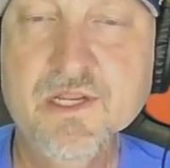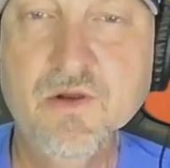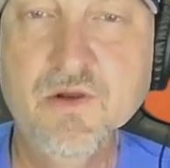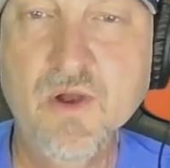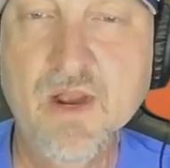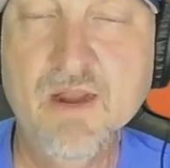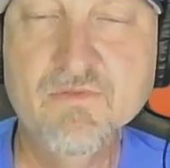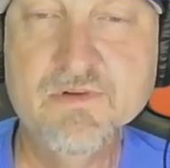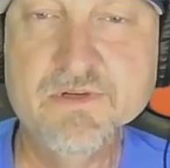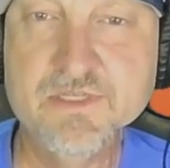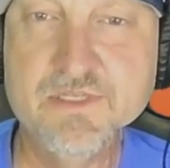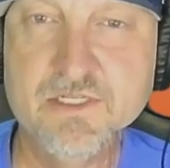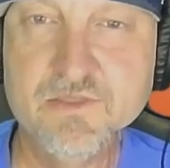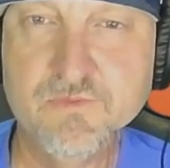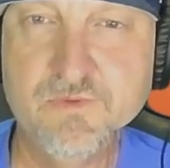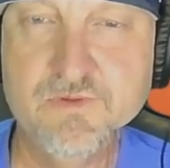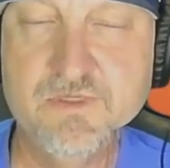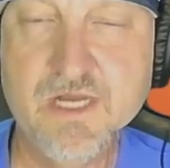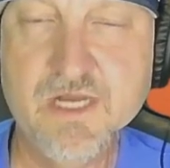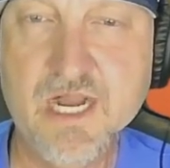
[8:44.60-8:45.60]
you know, ever
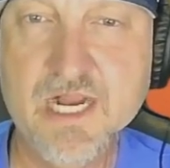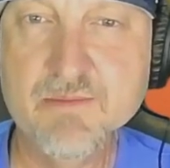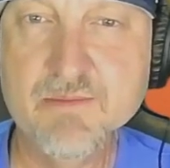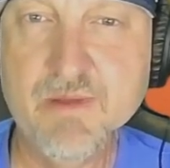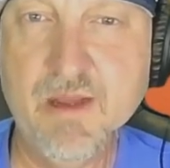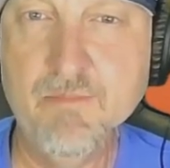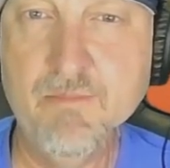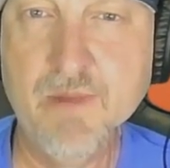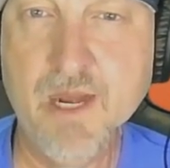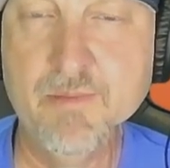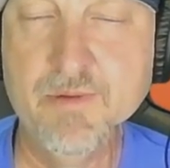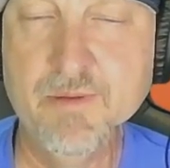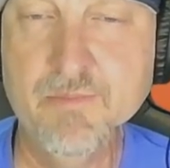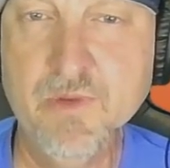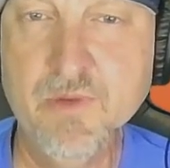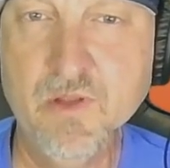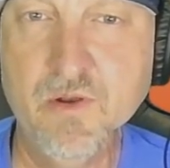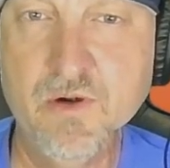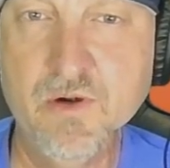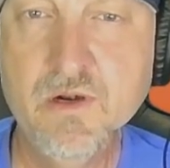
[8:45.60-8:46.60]
since we talked about Bobby
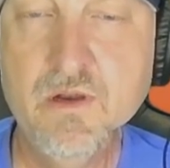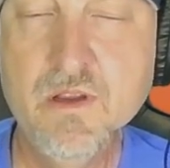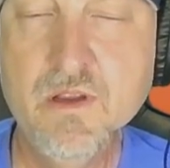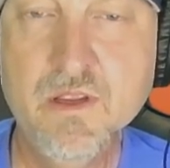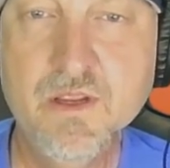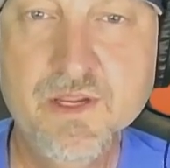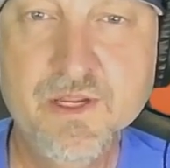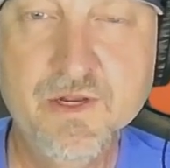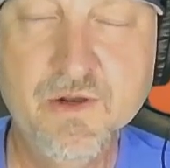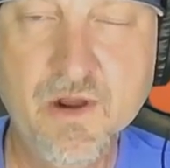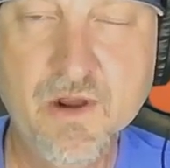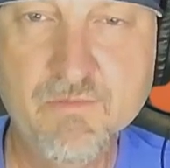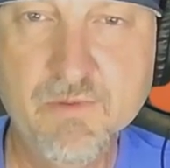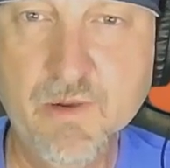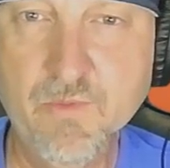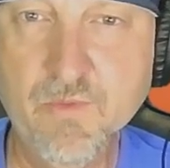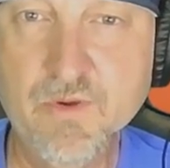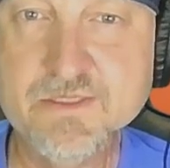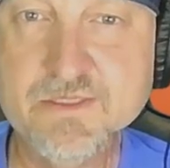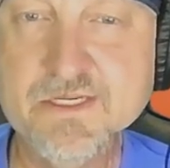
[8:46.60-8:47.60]
Miller, you know,
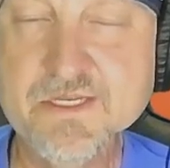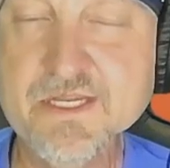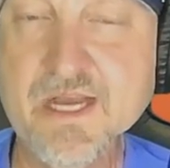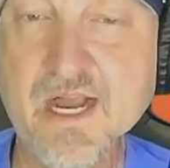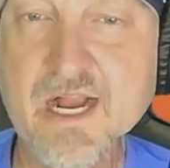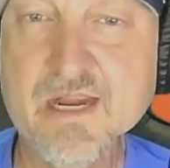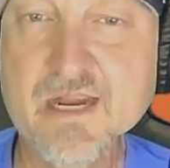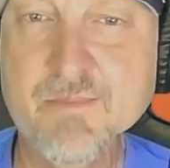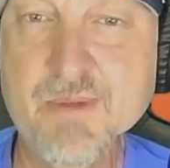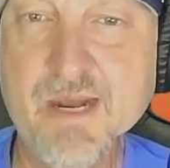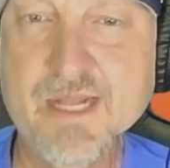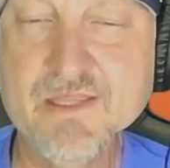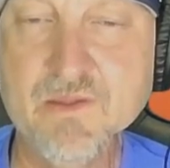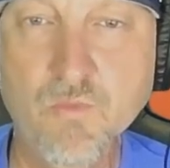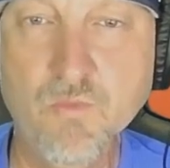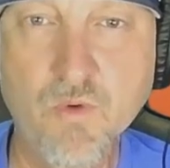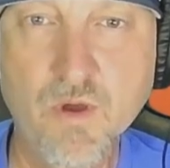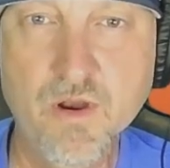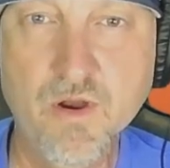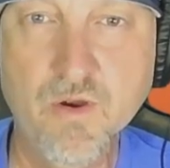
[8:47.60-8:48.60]
everybody wants to talk about
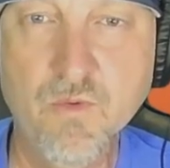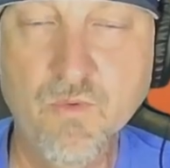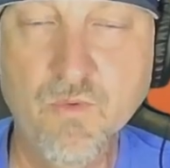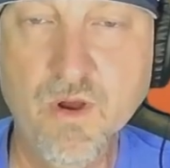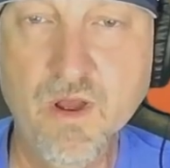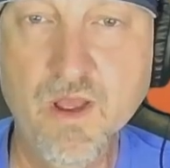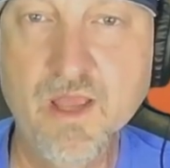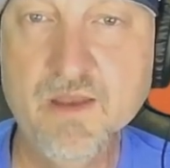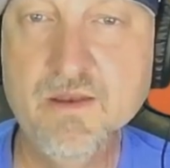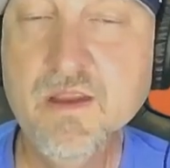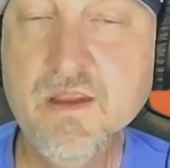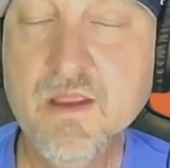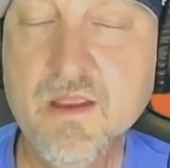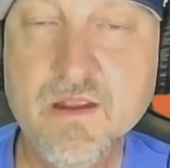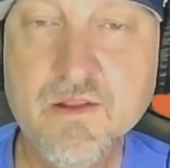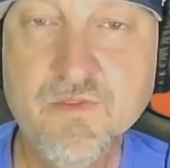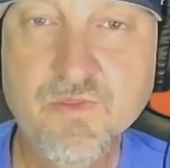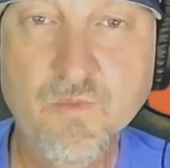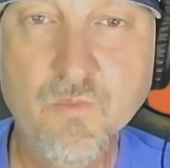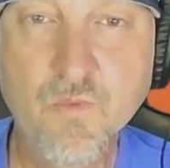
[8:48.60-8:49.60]
the 101,
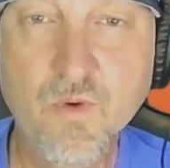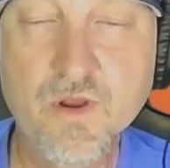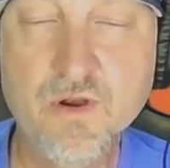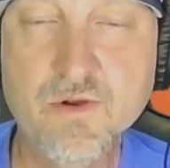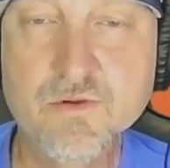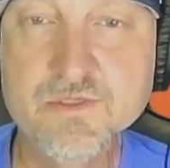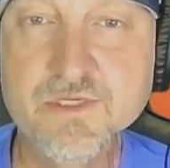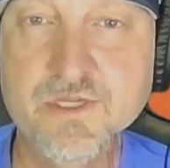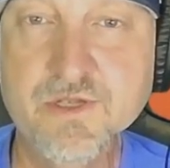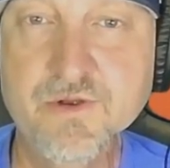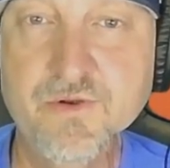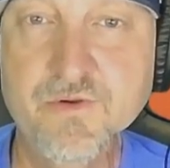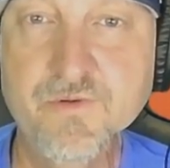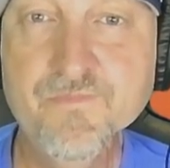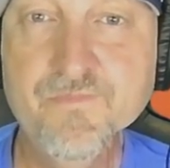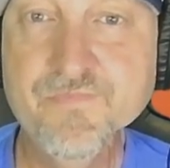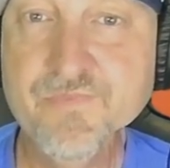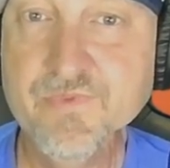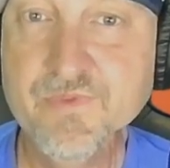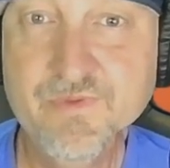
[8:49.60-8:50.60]
the
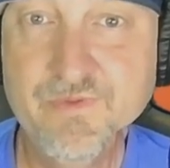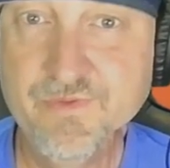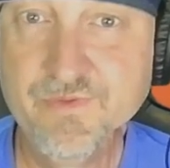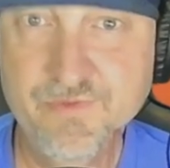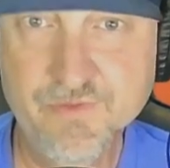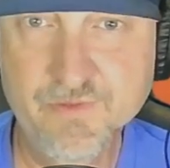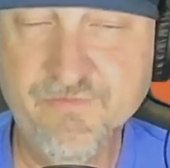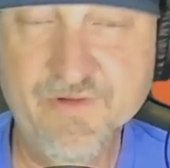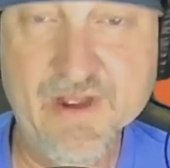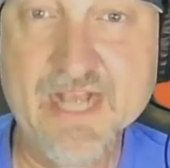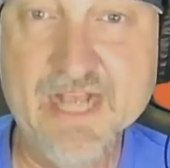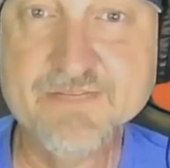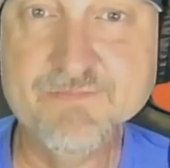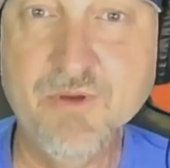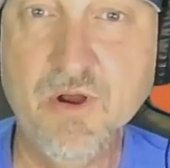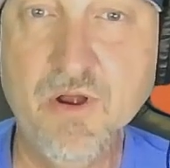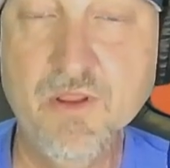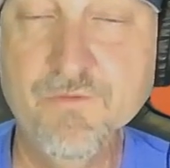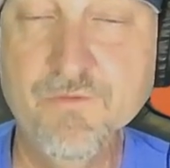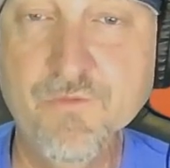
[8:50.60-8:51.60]
102. The
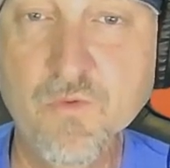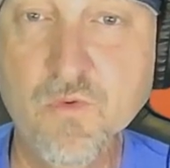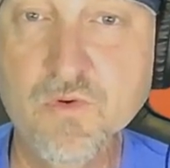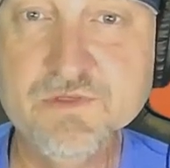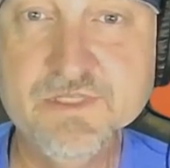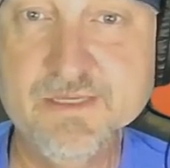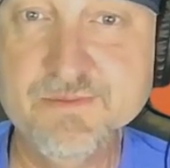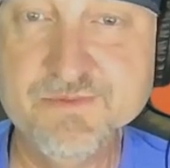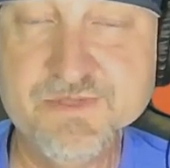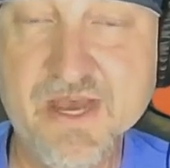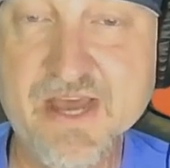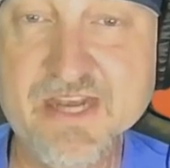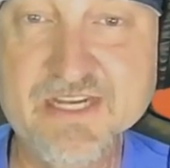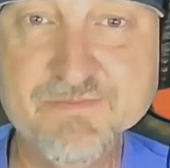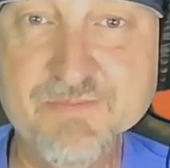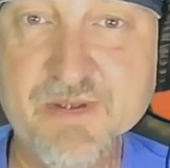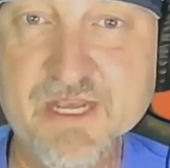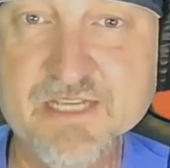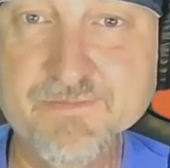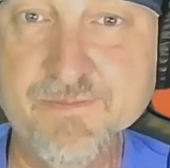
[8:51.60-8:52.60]
fastball, the four seam's not
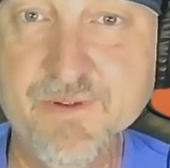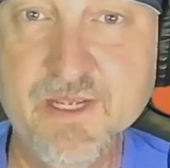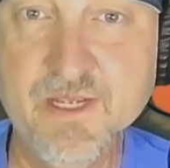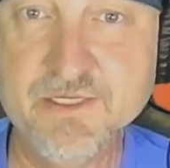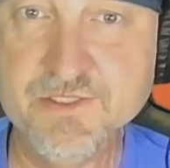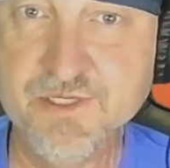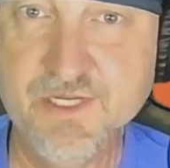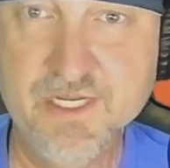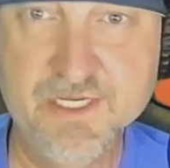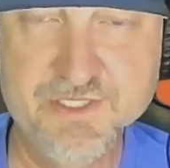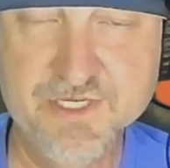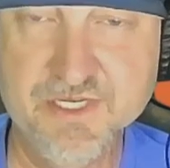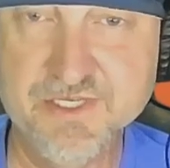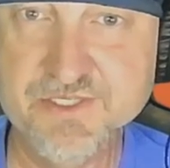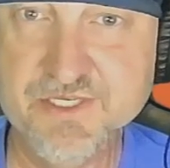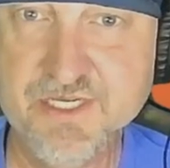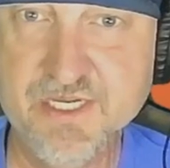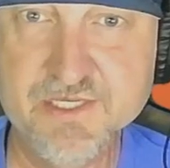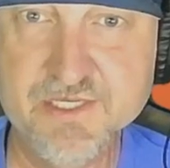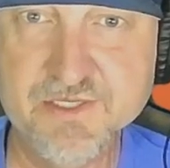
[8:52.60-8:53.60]
his best pitch. It
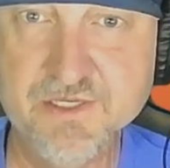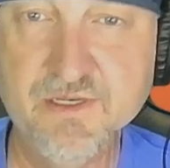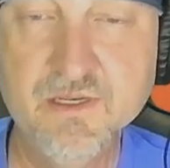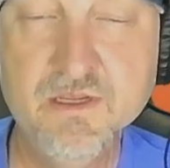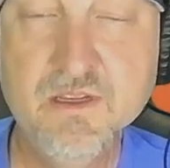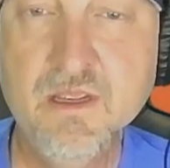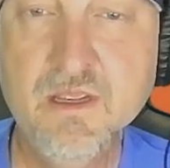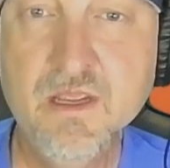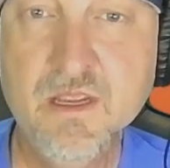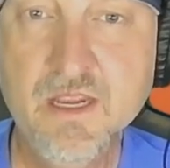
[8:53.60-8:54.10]
just isn't.